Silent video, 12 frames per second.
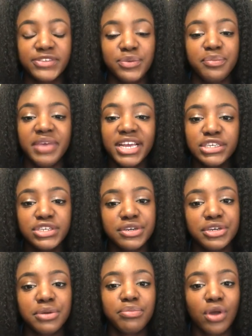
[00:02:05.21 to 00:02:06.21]
So make sure
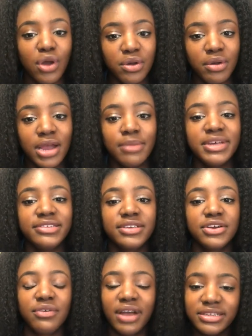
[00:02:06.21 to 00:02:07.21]
your program is
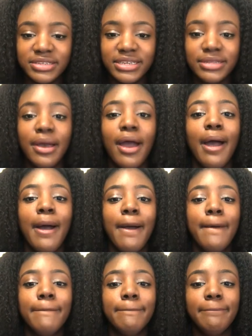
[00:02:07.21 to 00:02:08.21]
accredited
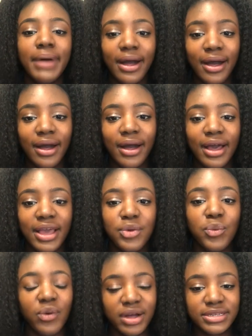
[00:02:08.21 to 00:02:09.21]
by
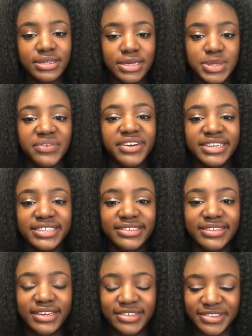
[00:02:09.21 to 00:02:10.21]
one of these
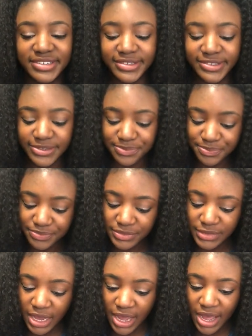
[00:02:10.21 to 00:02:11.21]
organizations.
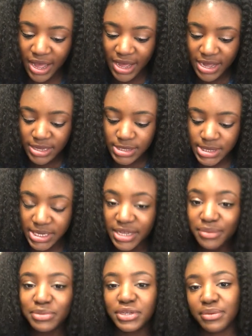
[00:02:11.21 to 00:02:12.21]

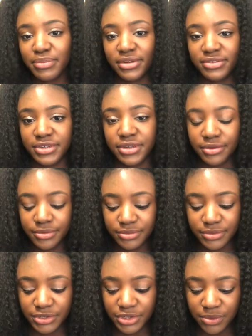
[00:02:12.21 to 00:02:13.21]
Tip number 2,
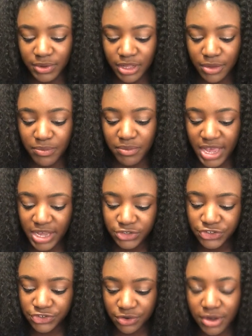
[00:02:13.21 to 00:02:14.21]
you want to make
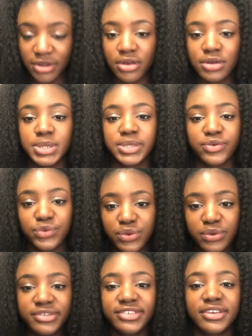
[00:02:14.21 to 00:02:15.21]
sure your
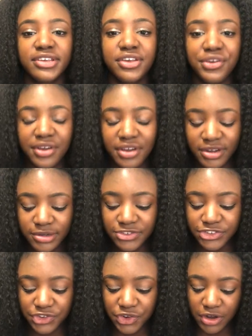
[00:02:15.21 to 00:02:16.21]
school
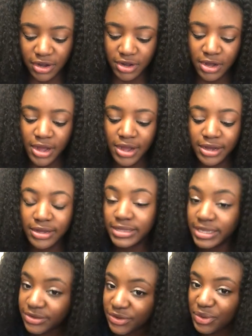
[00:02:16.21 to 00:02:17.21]
secures your
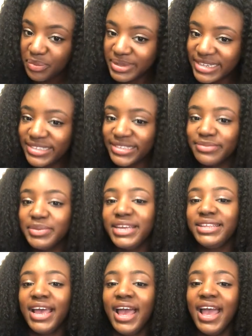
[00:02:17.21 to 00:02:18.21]
clinical
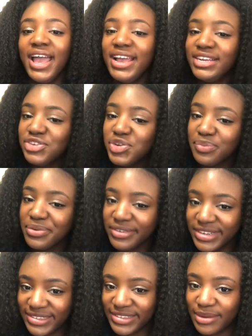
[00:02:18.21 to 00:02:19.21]
placement and your
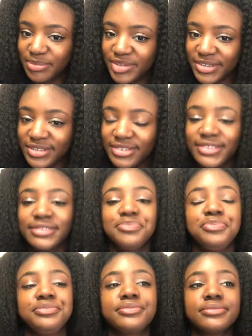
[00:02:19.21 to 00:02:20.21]
preceptors.
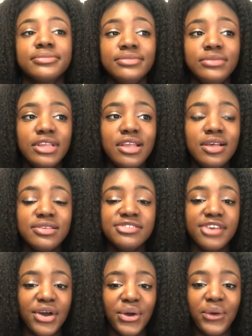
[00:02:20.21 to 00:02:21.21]

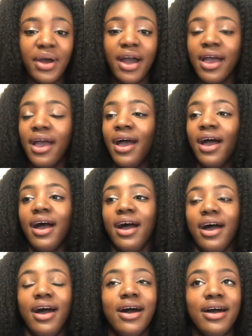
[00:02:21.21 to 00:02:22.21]
So
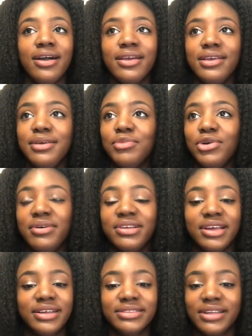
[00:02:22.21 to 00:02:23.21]
I am on
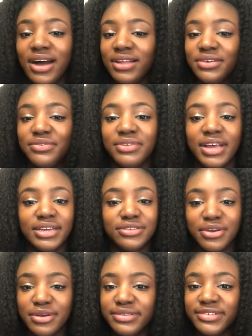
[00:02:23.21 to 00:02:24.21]
a lot of
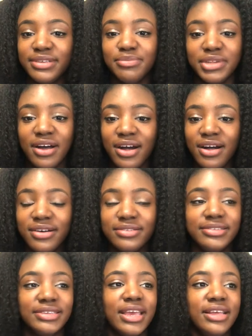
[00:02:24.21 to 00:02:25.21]
nursing
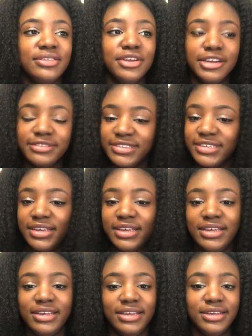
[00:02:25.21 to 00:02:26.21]
blogs and
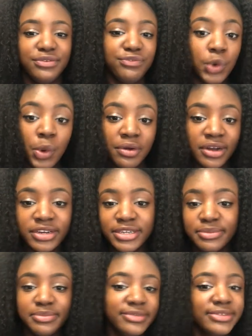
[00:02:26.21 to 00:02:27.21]
nursing
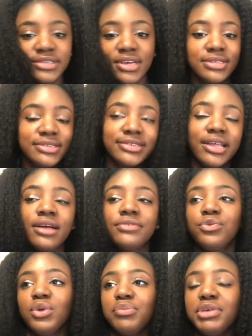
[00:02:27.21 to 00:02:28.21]
forums and
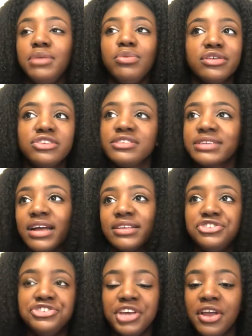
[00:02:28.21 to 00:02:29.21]
stuff where people are just kind
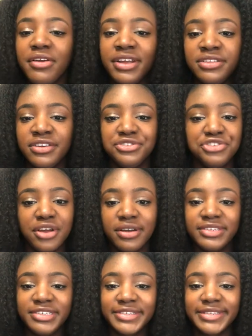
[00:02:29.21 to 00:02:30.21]
of sharing their
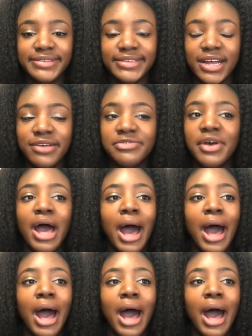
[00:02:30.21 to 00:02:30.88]
journeys and stuff.